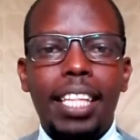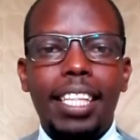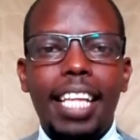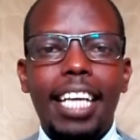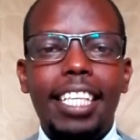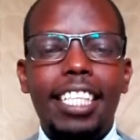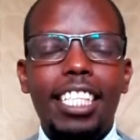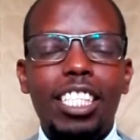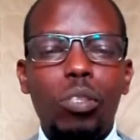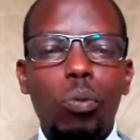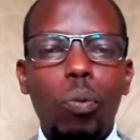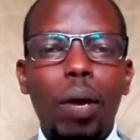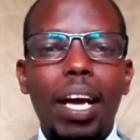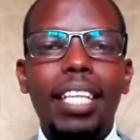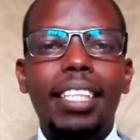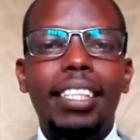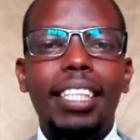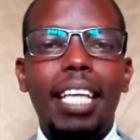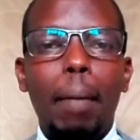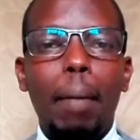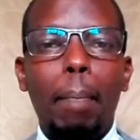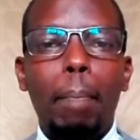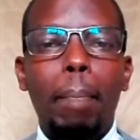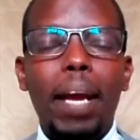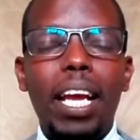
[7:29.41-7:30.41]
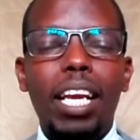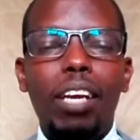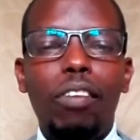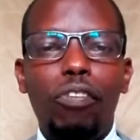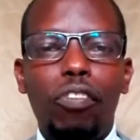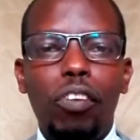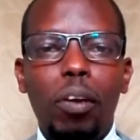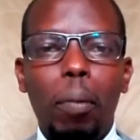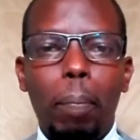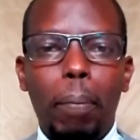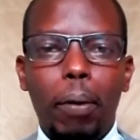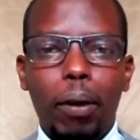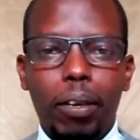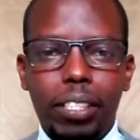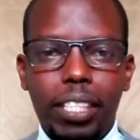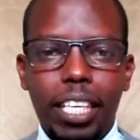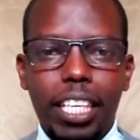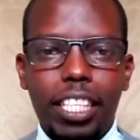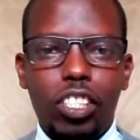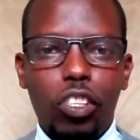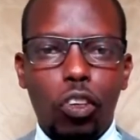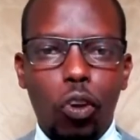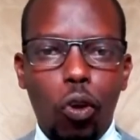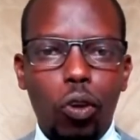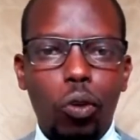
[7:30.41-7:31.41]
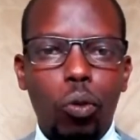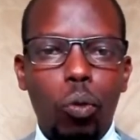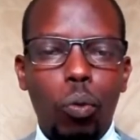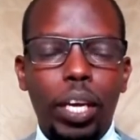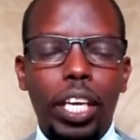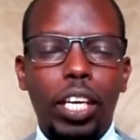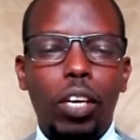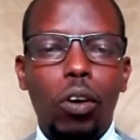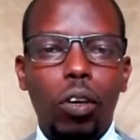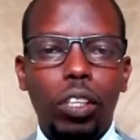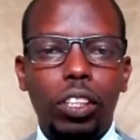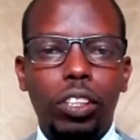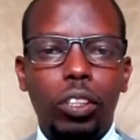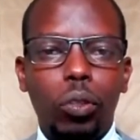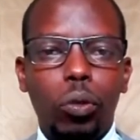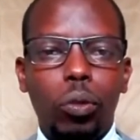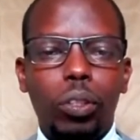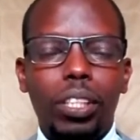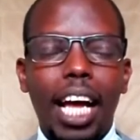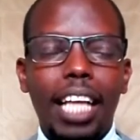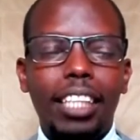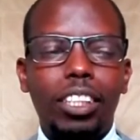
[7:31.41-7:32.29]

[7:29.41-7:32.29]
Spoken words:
that is when the painful process we go through.